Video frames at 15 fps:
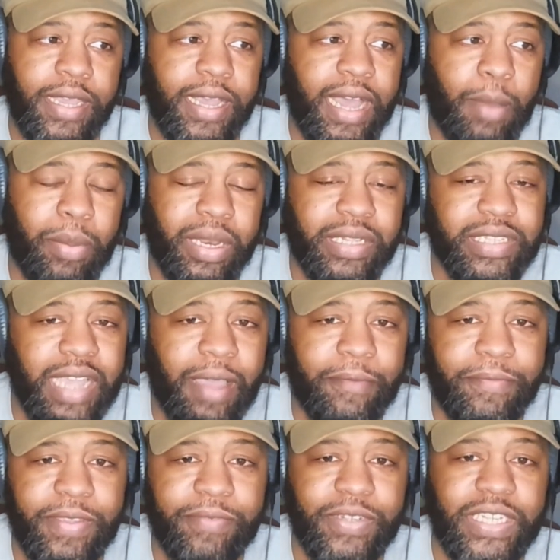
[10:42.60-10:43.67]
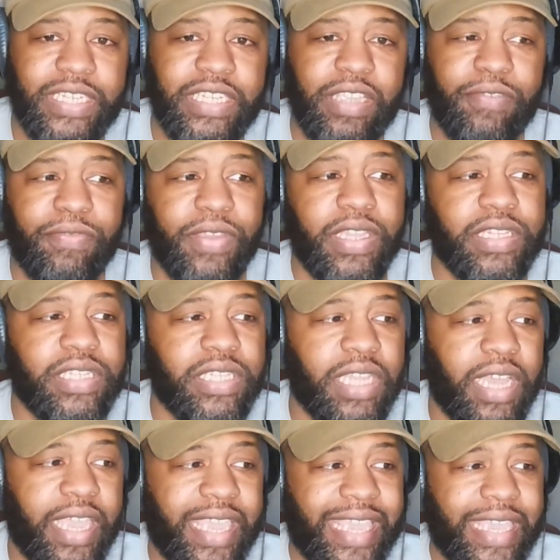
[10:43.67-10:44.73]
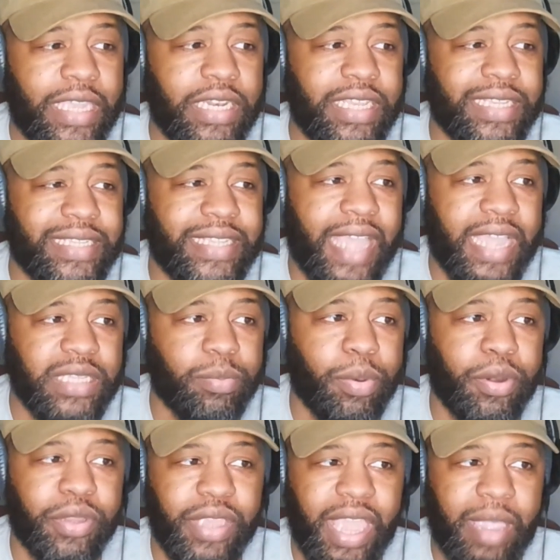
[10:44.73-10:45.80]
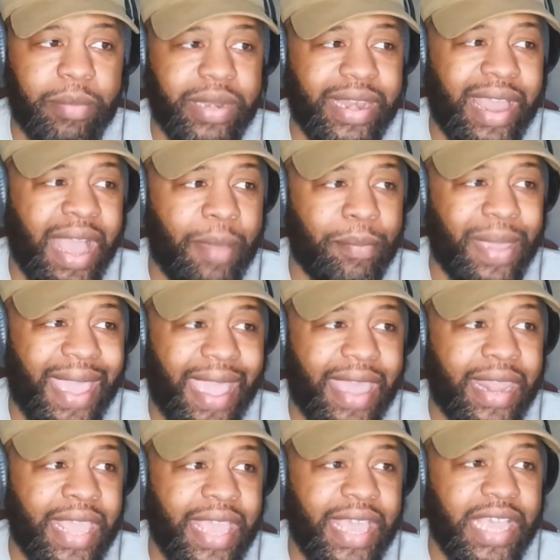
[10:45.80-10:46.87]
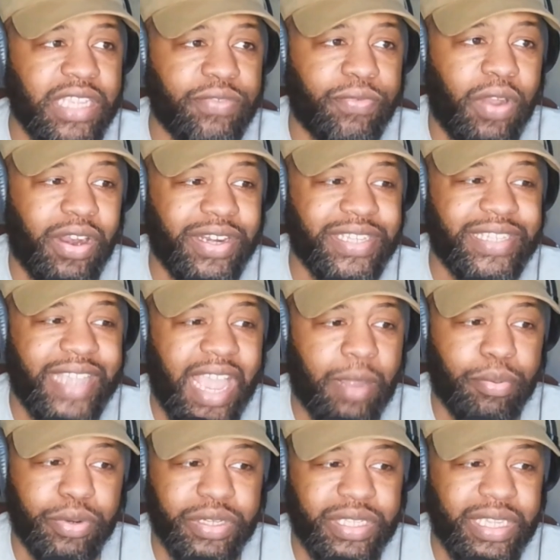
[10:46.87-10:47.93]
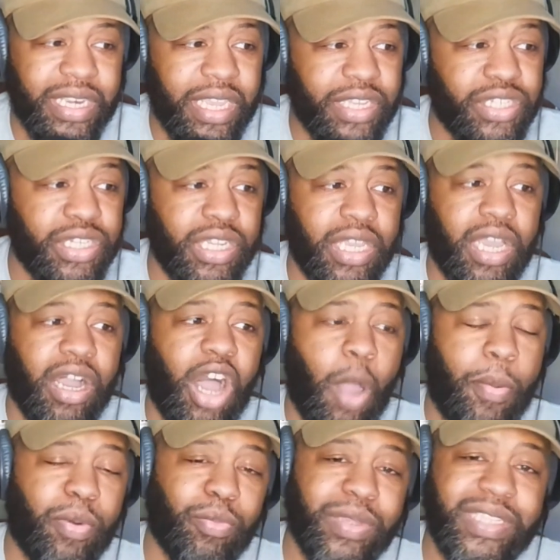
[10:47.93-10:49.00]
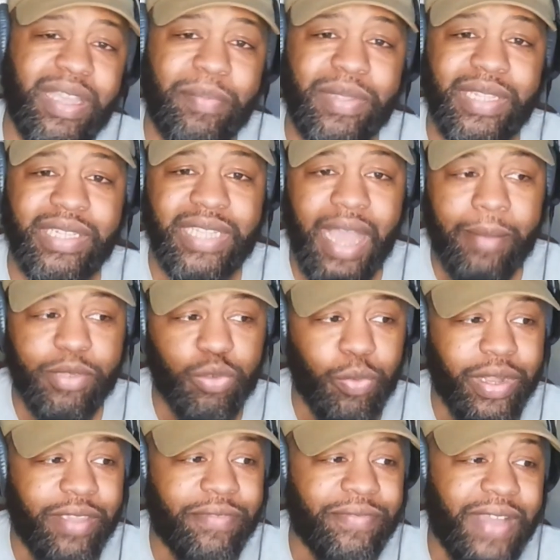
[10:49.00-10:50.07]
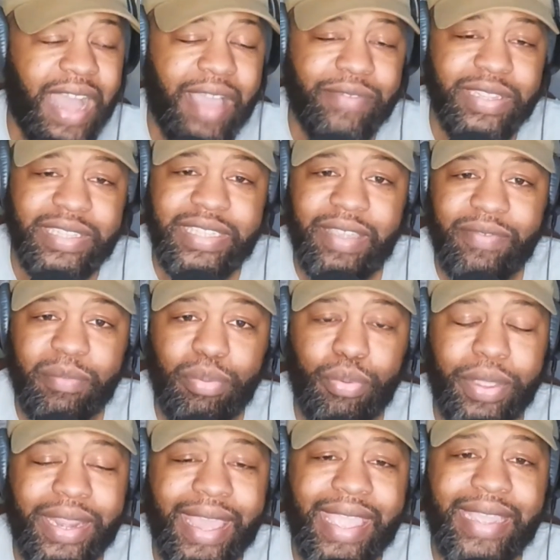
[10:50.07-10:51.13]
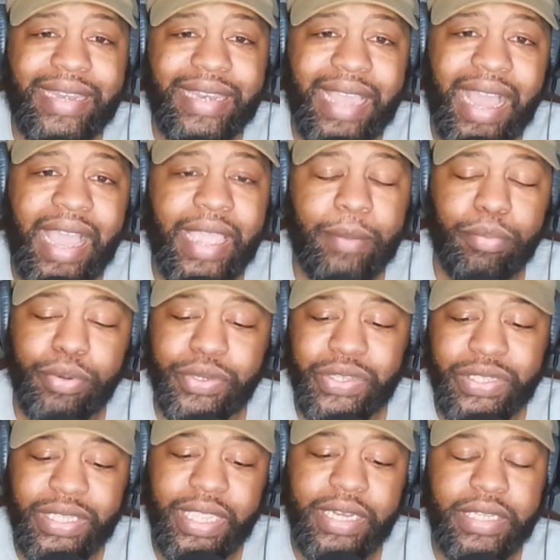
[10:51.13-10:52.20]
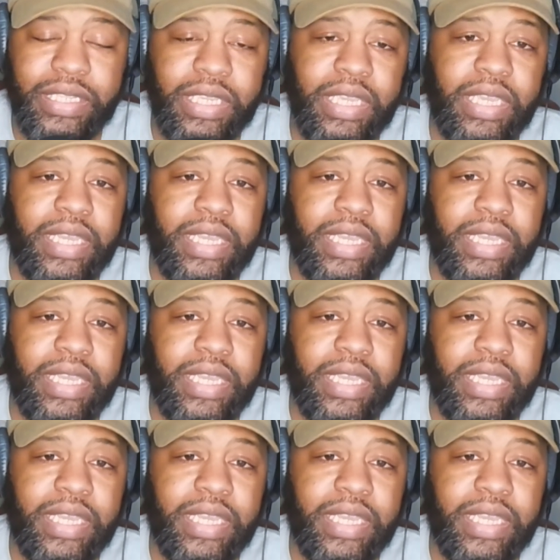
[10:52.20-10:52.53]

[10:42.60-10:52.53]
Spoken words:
But a top 50 defense in sacks per game, not bad. As far as sack percentage, Auburn was up in the top 25 at 7.89%